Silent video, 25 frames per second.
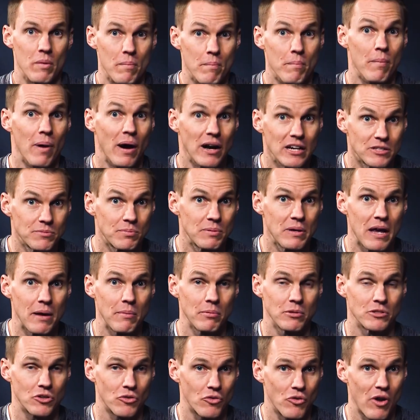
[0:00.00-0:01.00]
we must be
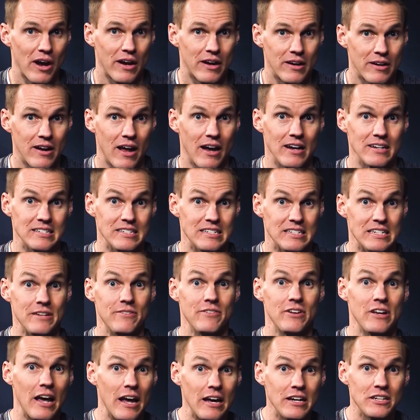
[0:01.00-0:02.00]
able to recognize
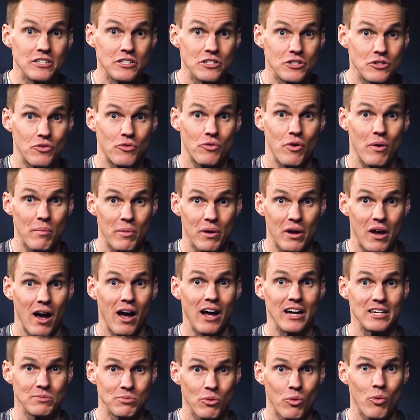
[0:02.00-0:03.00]
deviations from the
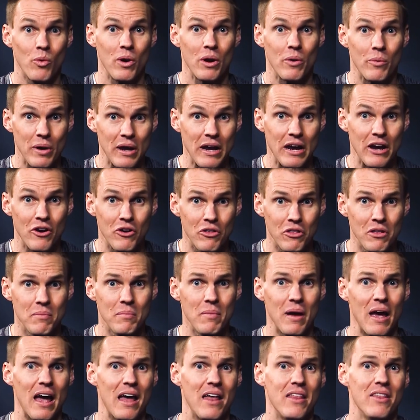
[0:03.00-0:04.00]
gospel when we hear
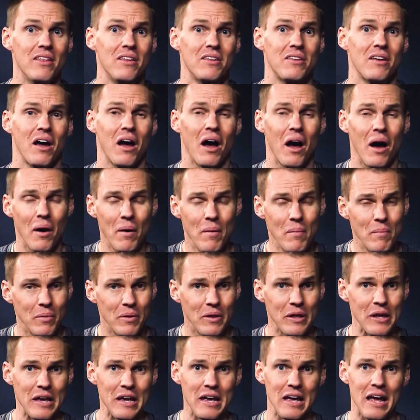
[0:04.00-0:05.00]
them and to
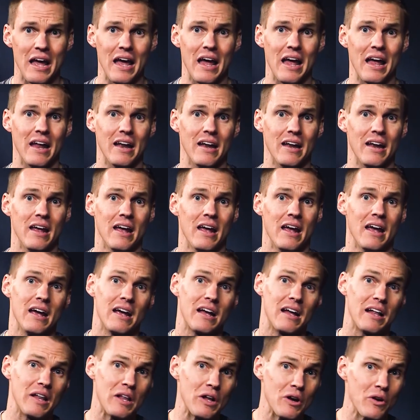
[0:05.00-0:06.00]
humbly and
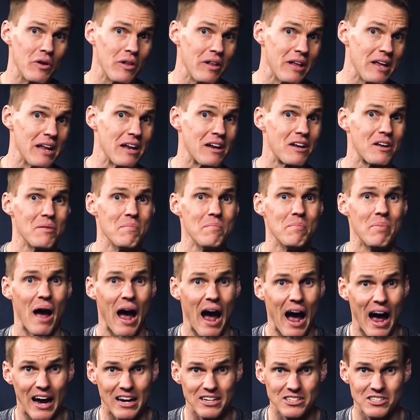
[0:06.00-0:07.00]
clearly and
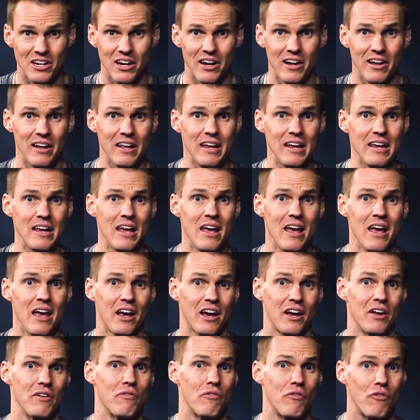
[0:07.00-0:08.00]
compassionately
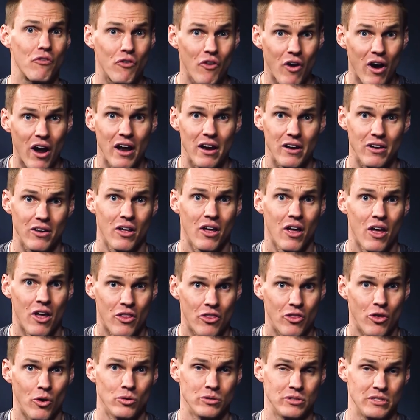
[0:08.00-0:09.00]
confront
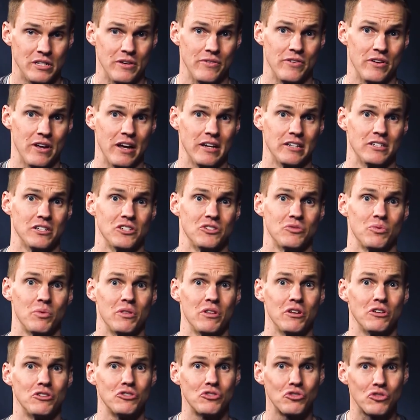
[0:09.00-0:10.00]
those deviations with
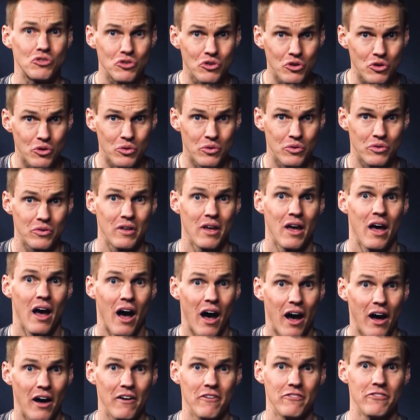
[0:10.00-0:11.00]
the truth
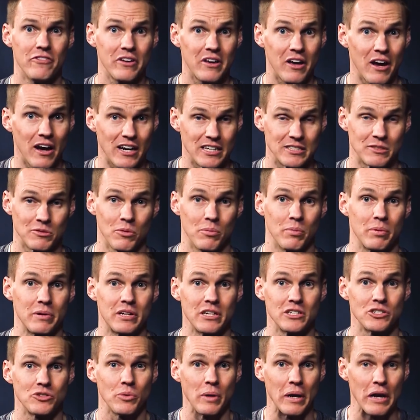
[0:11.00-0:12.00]
of the gospel
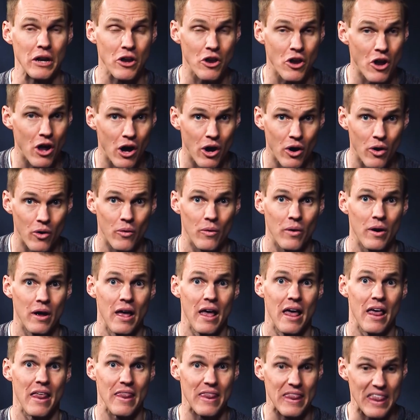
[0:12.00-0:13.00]
because we know
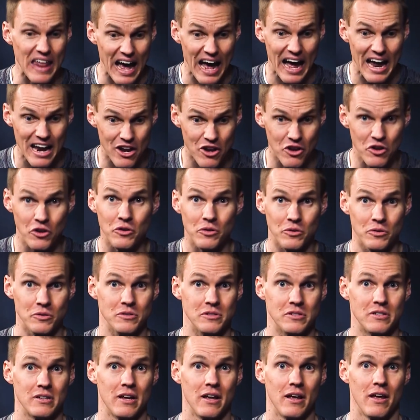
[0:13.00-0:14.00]
that
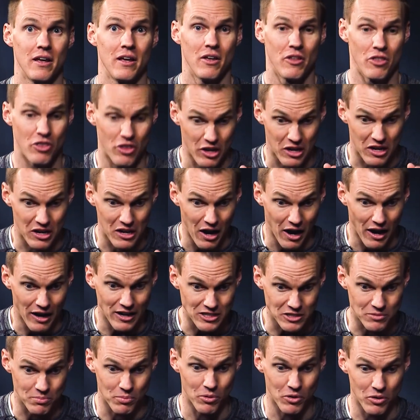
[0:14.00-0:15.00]
news, the
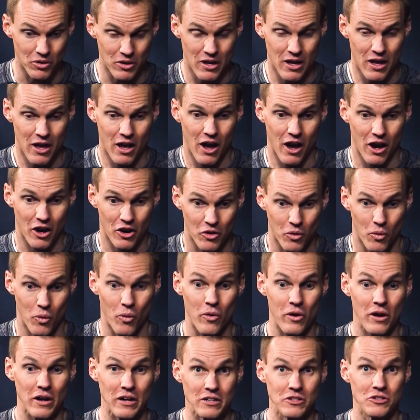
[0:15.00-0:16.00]
gospel
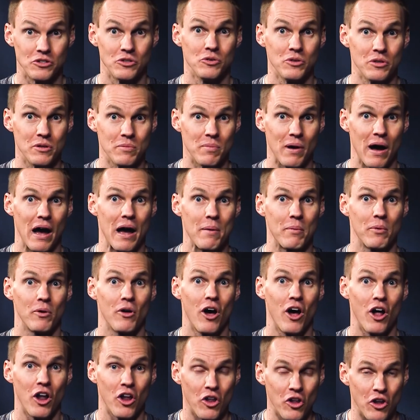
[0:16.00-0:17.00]
according to the
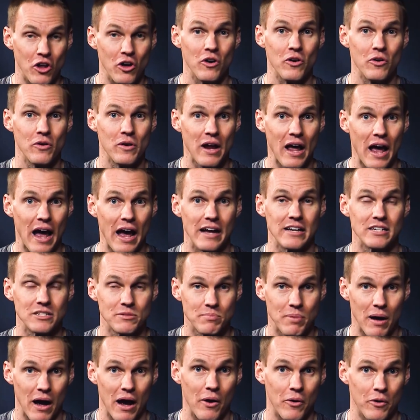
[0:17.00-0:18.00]
Bible, alone has
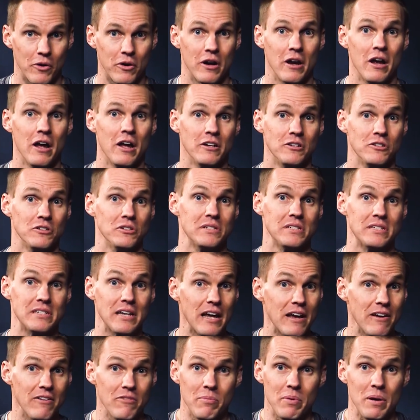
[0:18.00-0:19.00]
power to
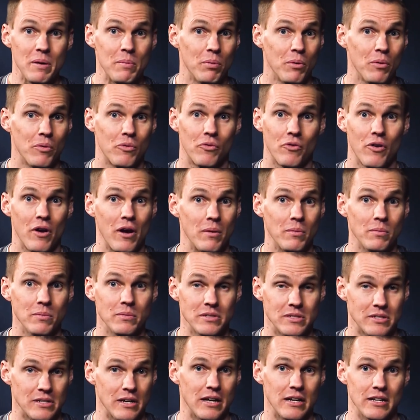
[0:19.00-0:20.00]
save people
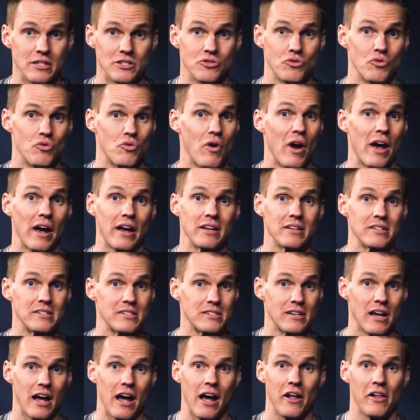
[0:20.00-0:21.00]
from sins,
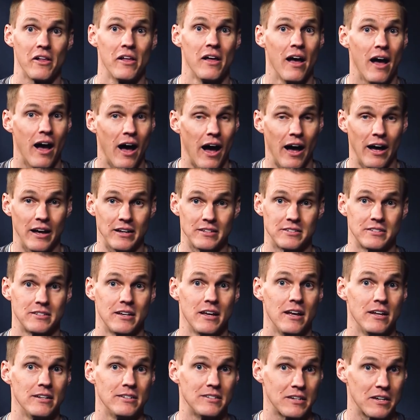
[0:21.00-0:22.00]
reconcile us
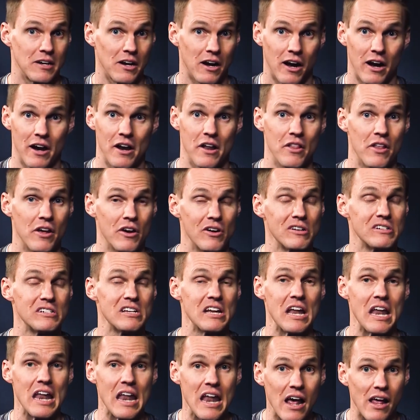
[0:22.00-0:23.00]
to God. There's
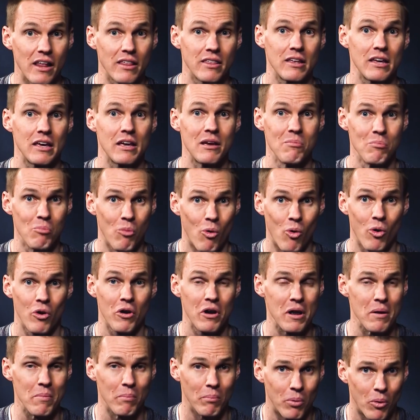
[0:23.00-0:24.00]
nothing
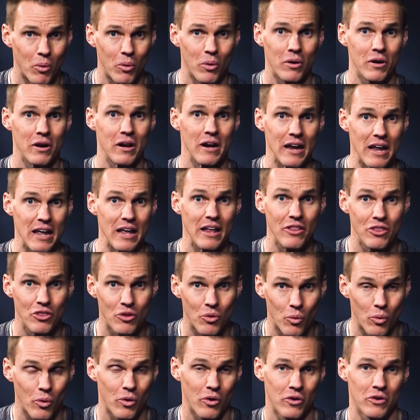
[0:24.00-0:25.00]
more important in
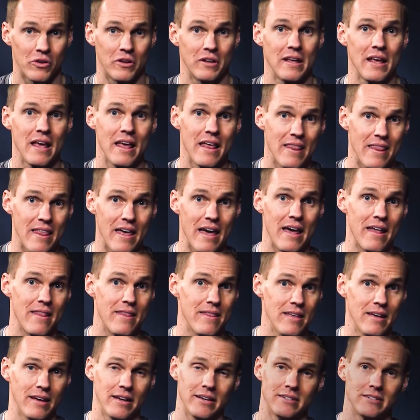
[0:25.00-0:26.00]
the world
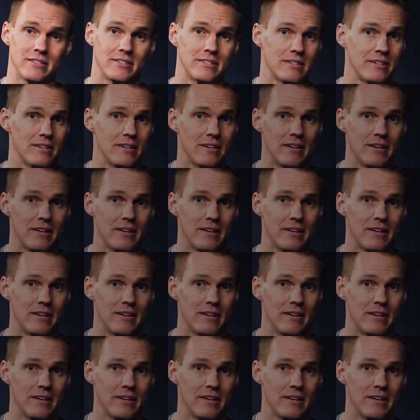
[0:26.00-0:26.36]
than this.